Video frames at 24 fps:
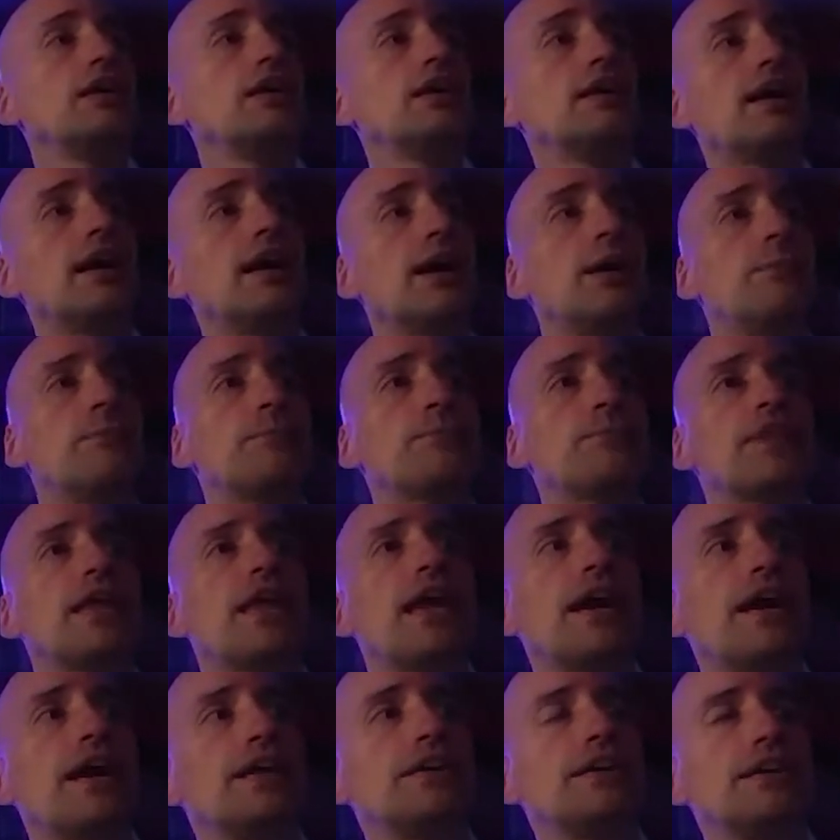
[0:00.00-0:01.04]
and
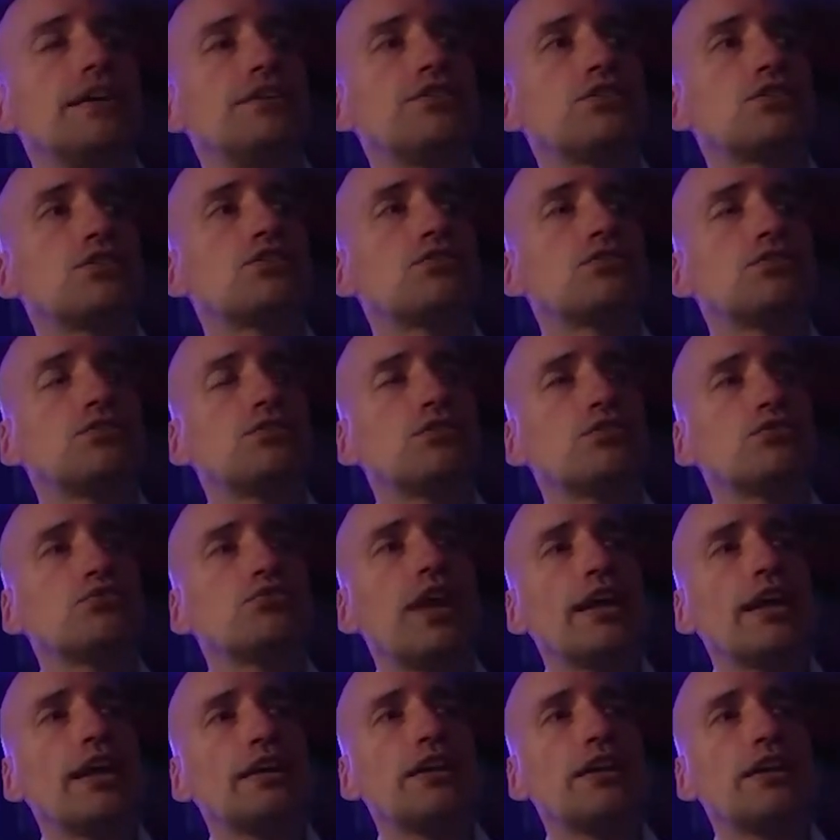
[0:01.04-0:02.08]
it's
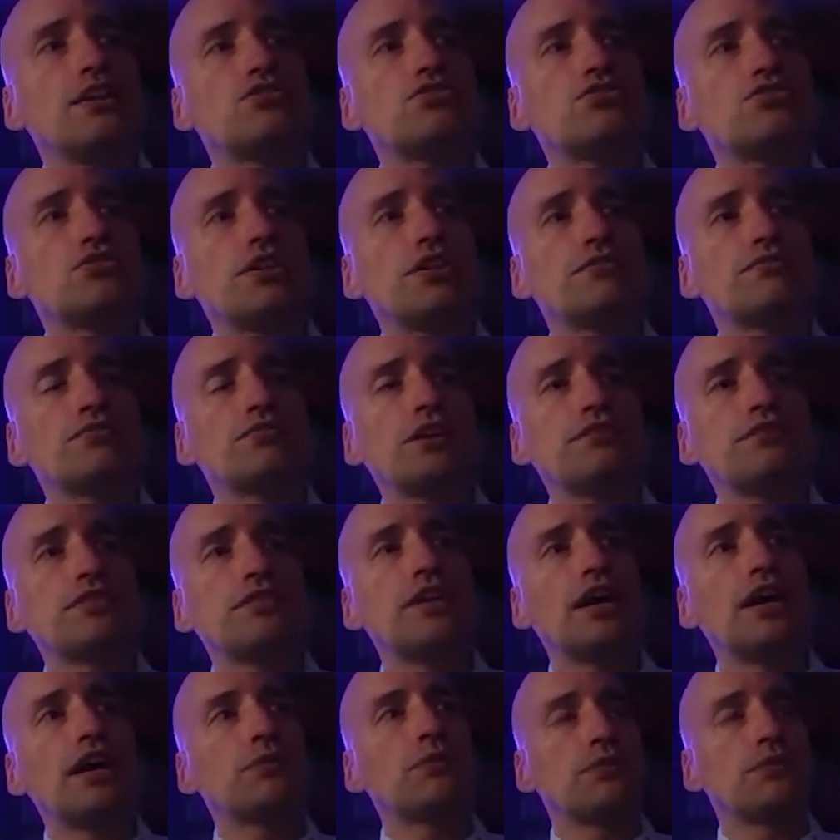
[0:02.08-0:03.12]
created in the tree for every
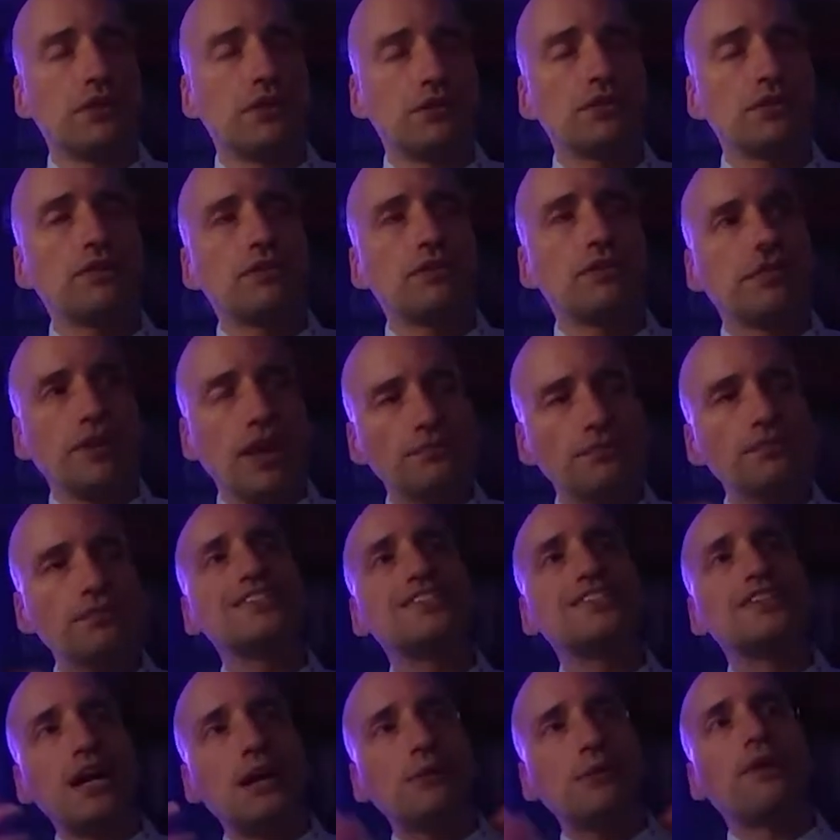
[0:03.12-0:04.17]

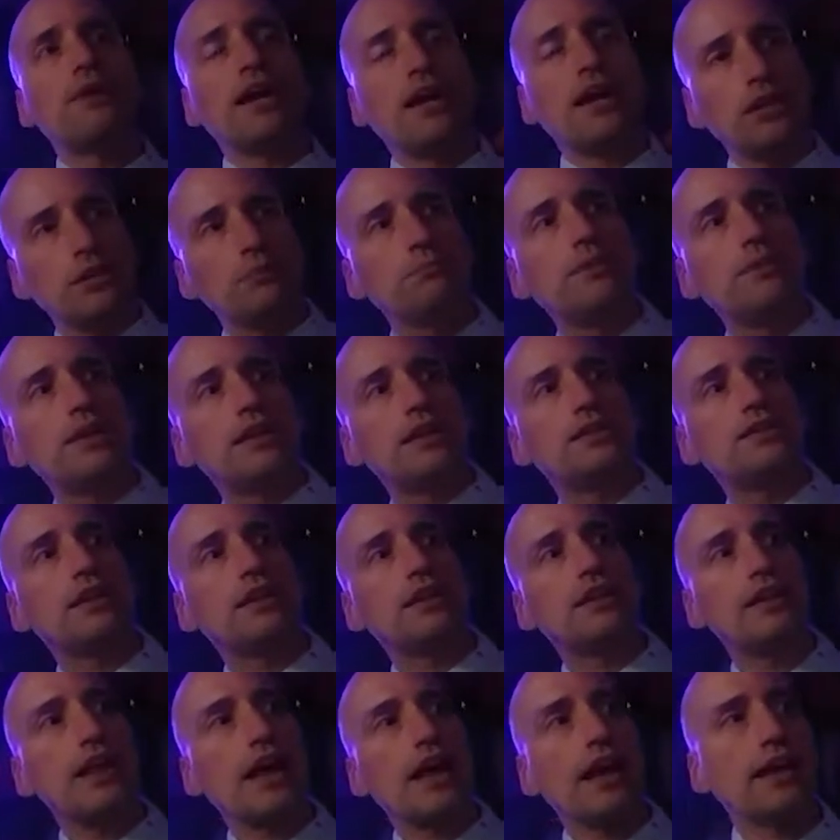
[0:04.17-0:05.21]
DOM element
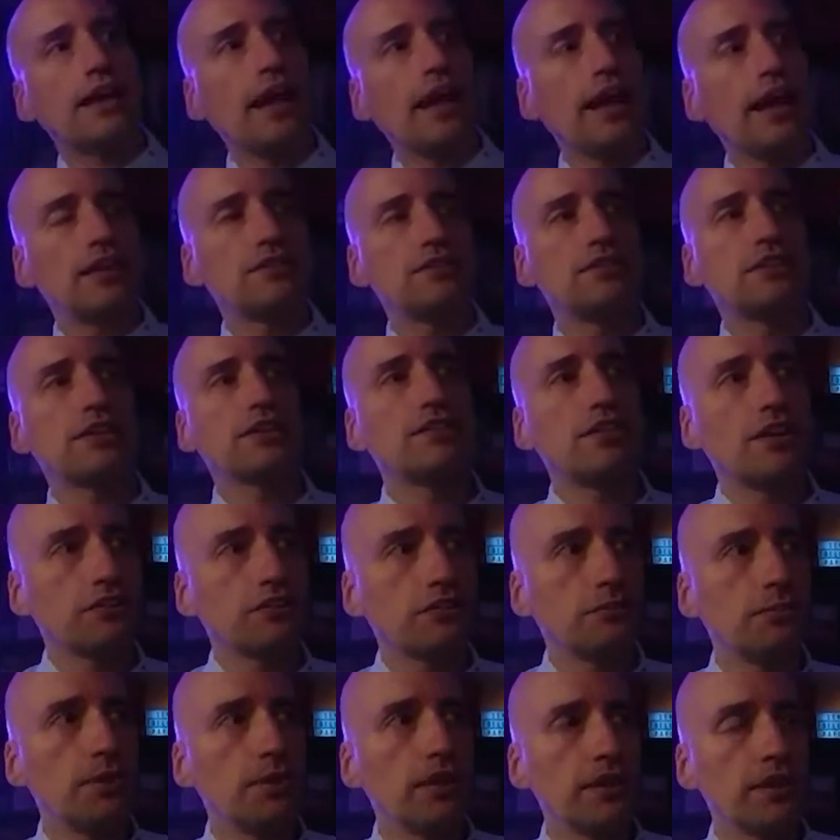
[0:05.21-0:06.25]
that has an
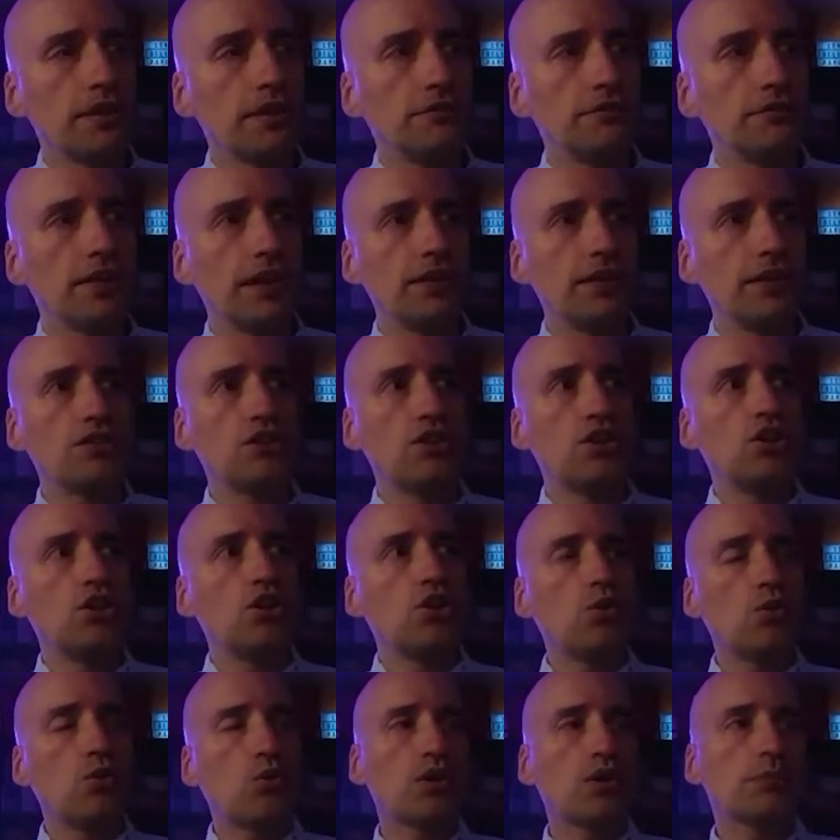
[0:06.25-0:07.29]
accessibility event
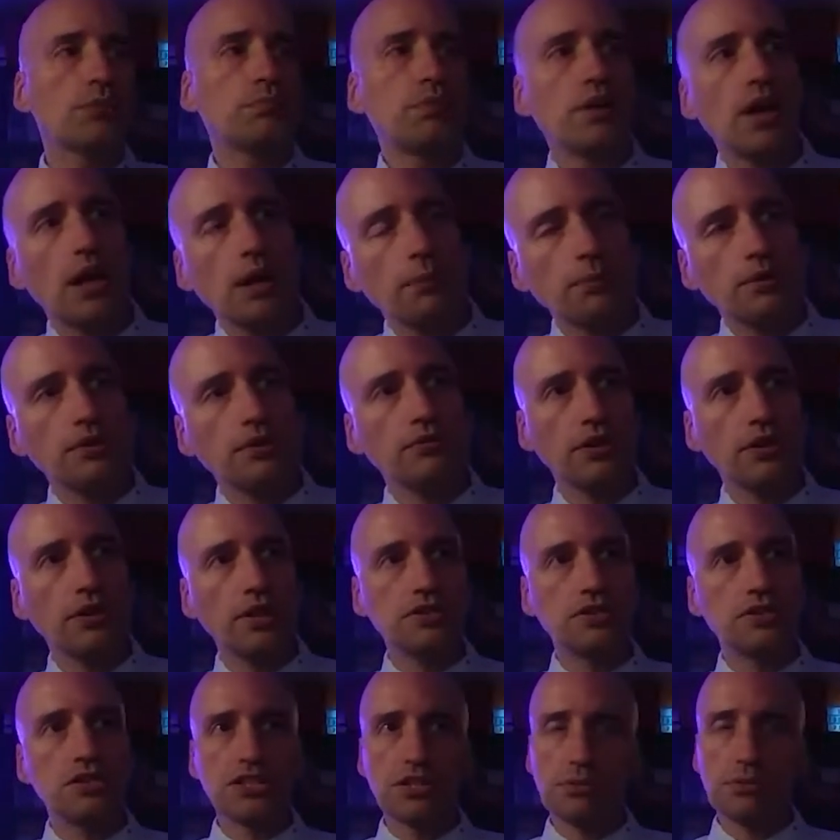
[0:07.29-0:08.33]
or property
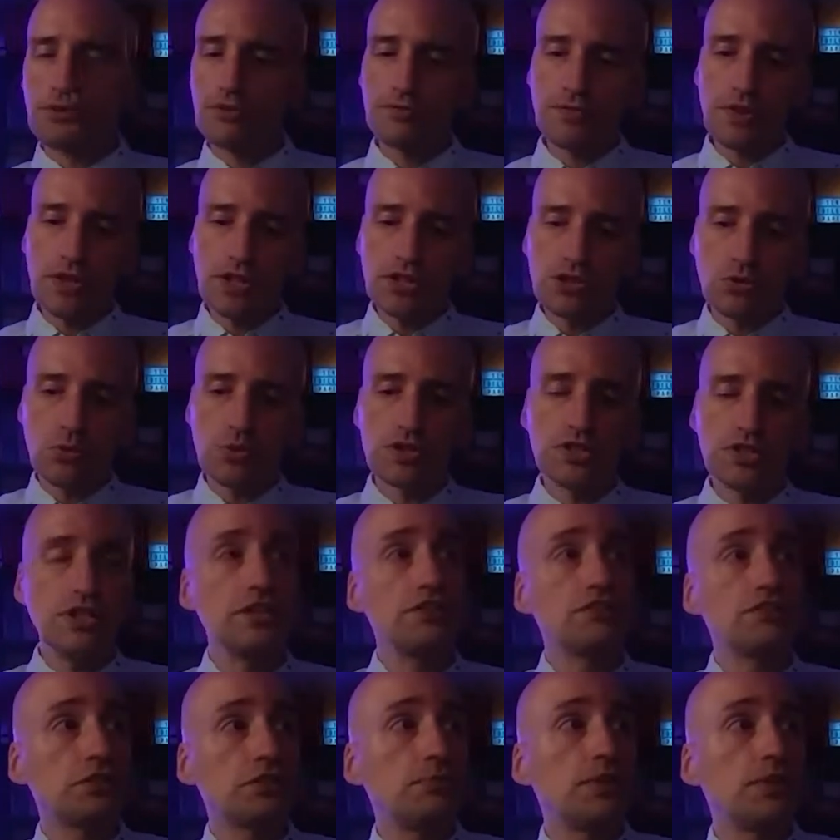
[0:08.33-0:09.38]
relationship or feature which needs
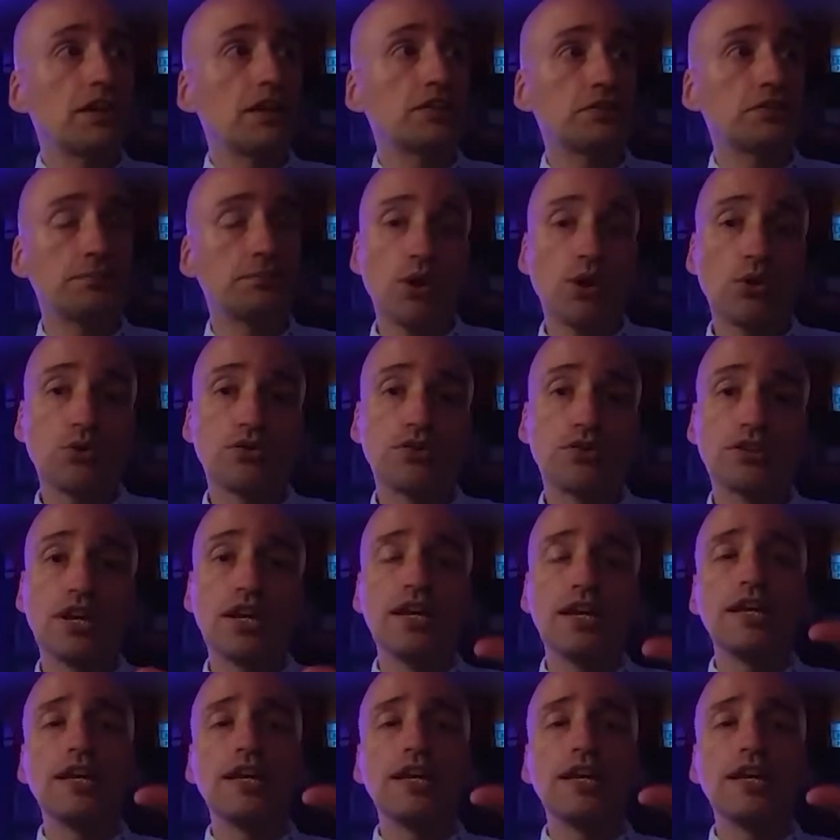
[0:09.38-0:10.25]
to be exposed.